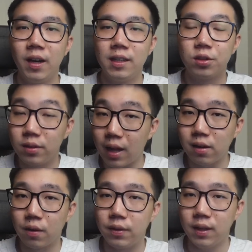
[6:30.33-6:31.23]
So none
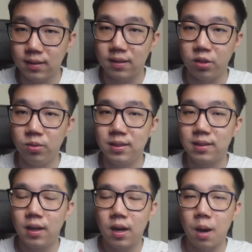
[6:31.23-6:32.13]
of these news
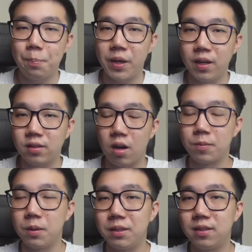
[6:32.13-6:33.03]
appears
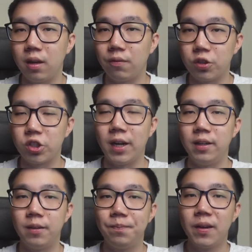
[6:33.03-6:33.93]
optimistic for China.